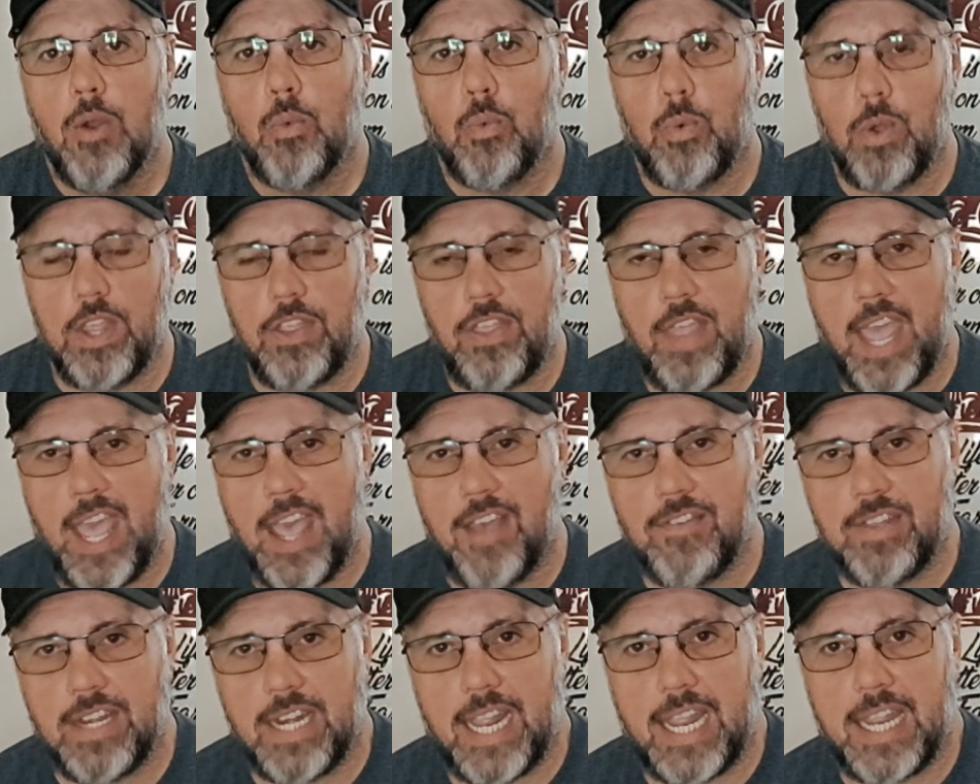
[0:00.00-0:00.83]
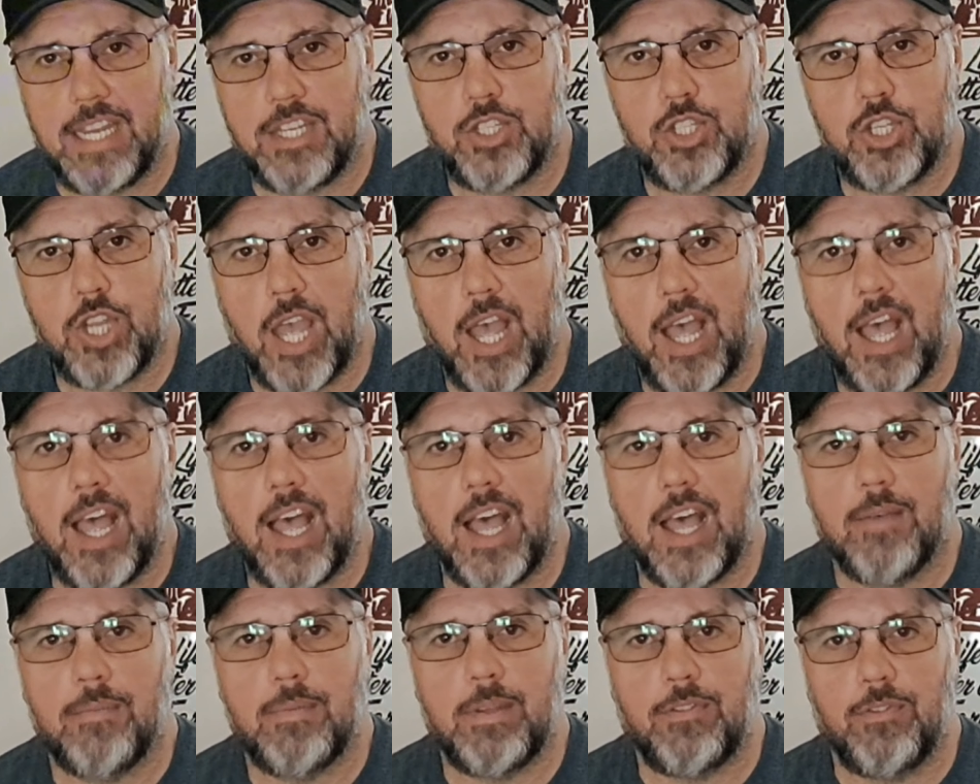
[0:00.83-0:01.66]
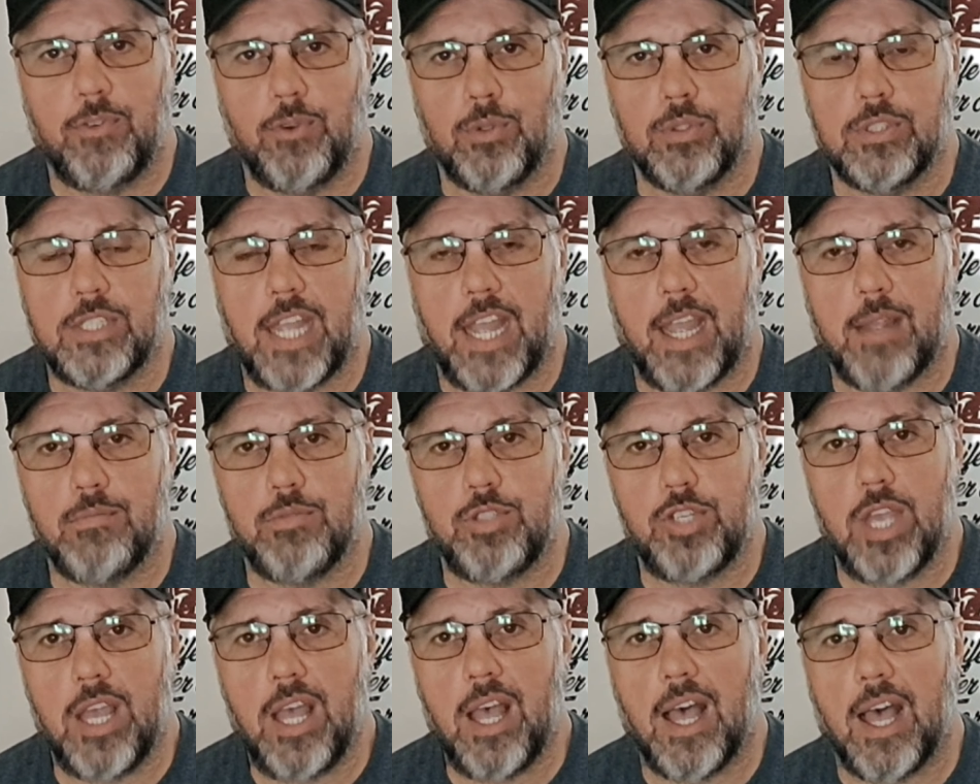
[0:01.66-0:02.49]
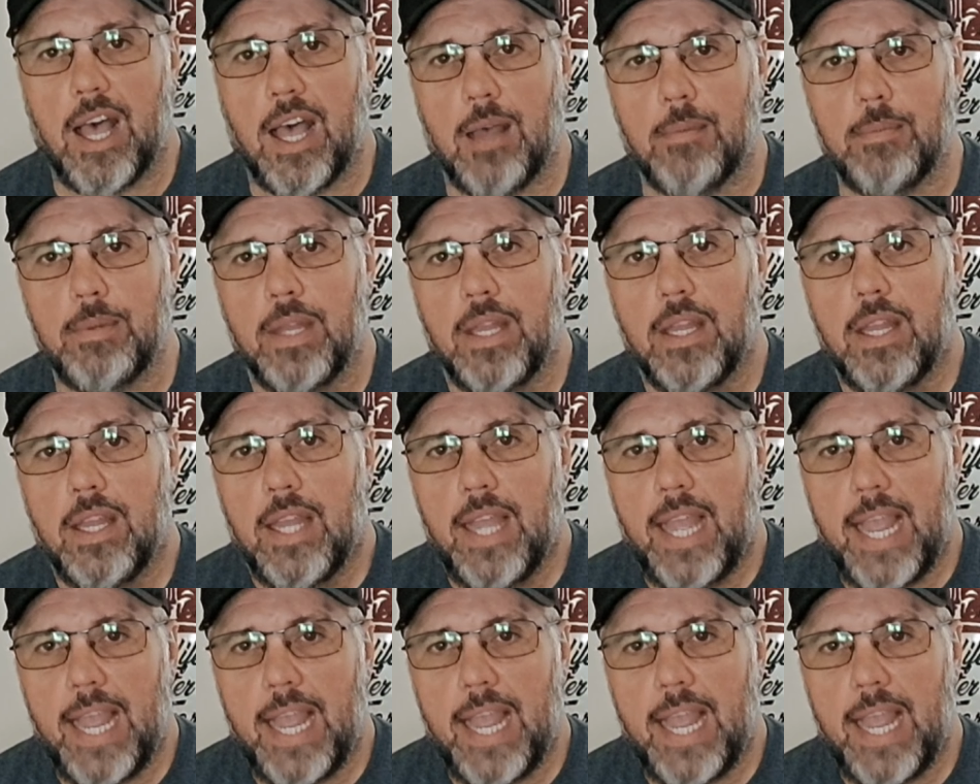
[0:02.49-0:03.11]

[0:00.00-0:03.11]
With having a job, a full-time job,